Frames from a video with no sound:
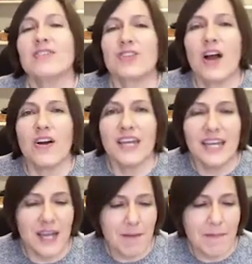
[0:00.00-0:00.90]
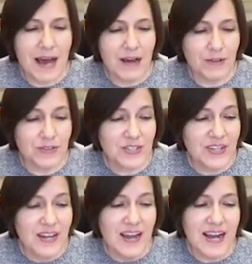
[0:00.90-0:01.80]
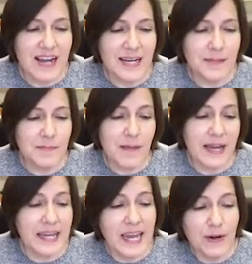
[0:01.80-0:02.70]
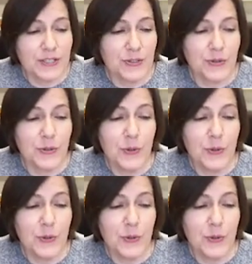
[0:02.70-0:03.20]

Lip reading: talking about a character